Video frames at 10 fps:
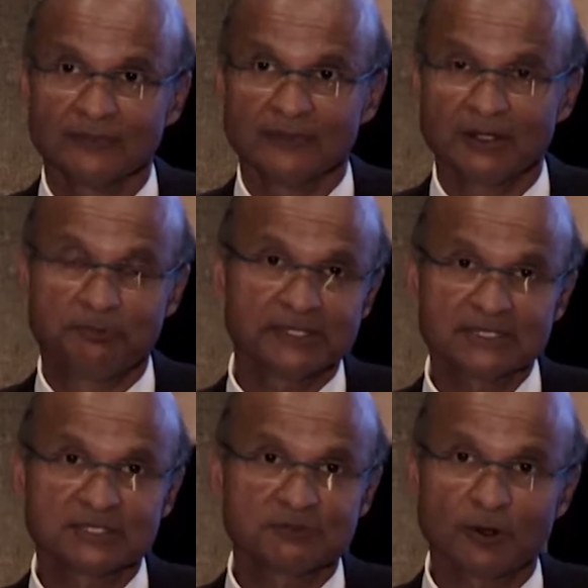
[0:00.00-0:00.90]
The
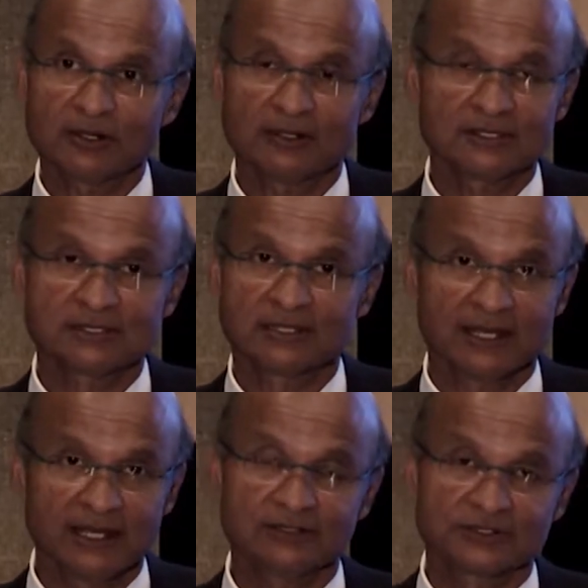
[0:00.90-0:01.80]
business model is,
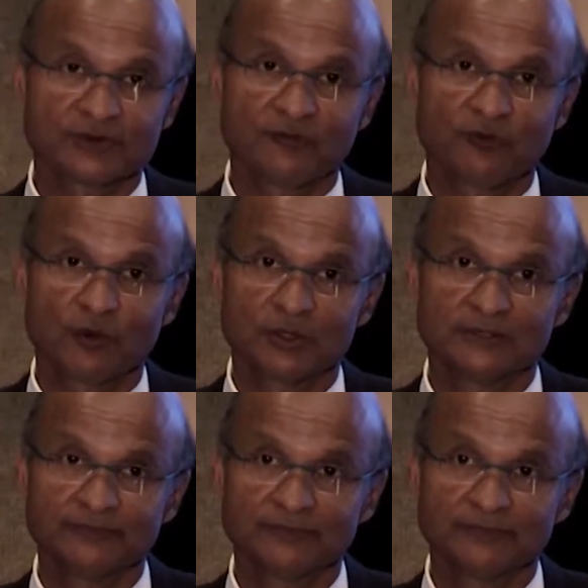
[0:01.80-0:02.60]
again, straightforward.